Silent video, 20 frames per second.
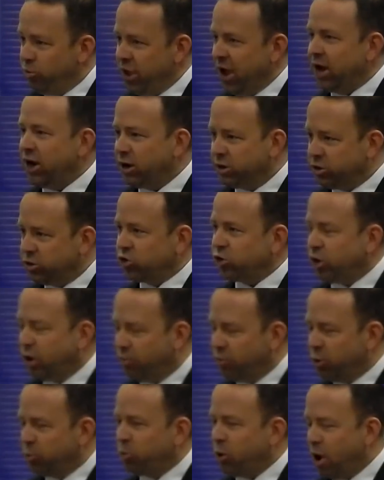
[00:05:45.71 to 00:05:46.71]
That doesn't
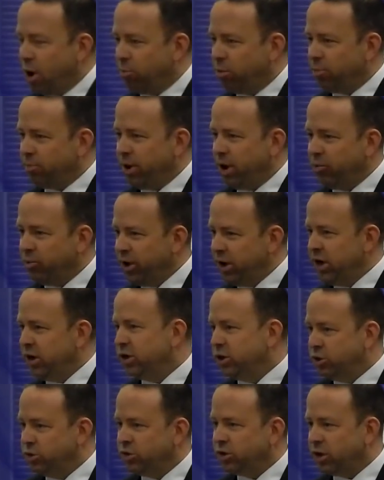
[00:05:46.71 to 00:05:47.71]
solve the problem, and we need
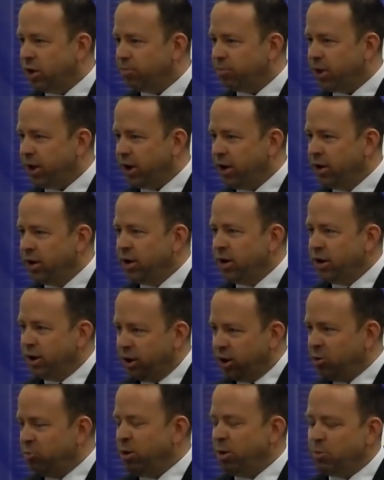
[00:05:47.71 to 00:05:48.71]
to do something
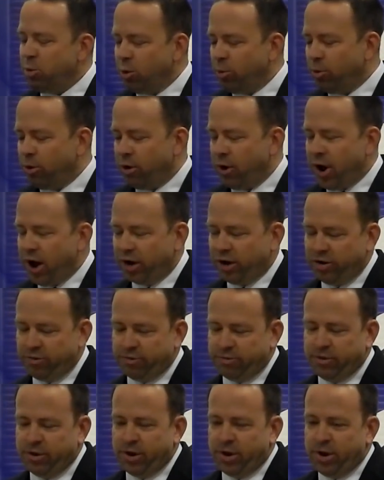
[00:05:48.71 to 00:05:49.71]
to be more
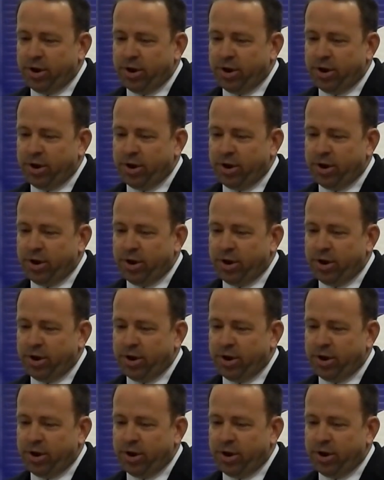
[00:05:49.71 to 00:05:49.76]
proactive.